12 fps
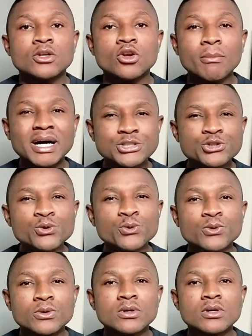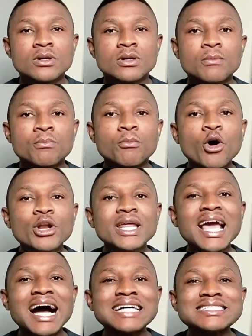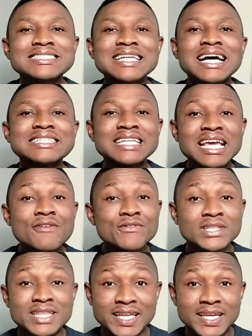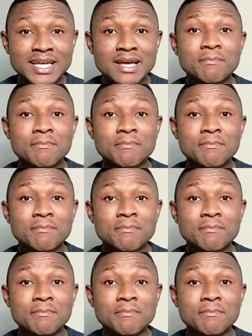Number two, money answers everything,